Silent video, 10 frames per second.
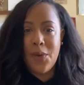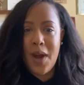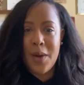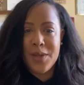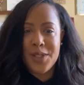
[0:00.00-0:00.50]

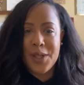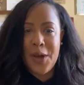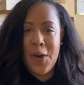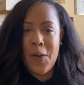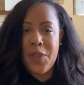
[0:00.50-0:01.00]
hours
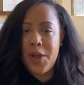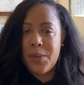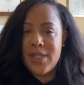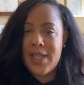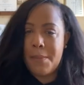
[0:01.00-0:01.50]
ago, there
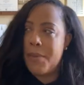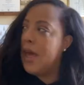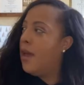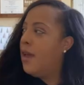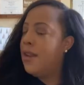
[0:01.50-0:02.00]
was a
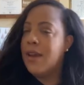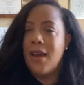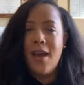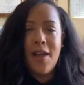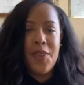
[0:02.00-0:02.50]
bed,
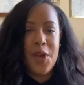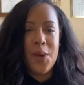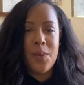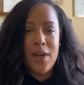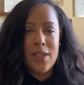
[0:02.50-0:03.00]

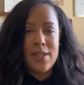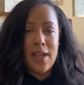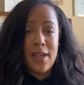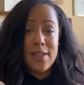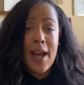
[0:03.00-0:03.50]
there was
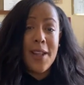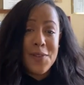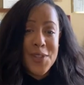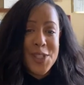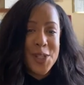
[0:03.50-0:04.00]
a
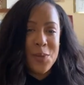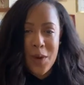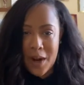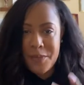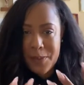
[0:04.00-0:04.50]
television
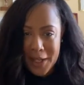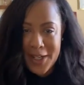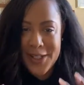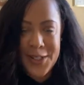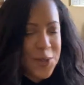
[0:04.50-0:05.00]
where I'm
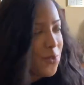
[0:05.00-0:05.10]
speaking to you